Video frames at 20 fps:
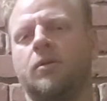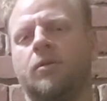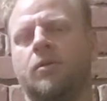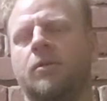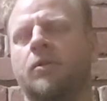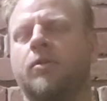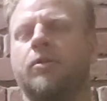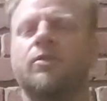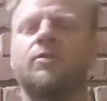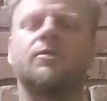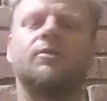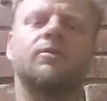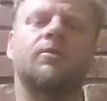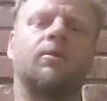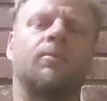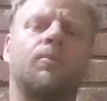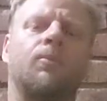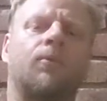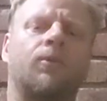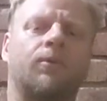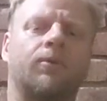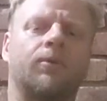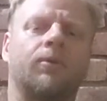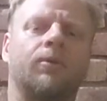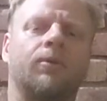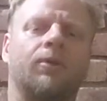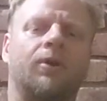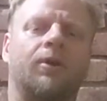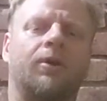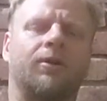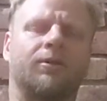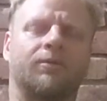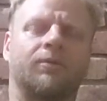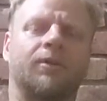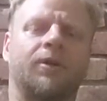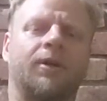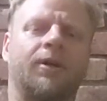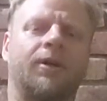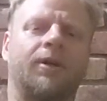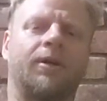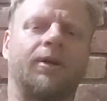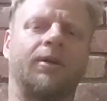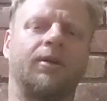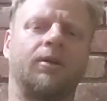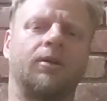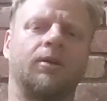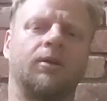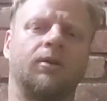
No, this is the moral law of God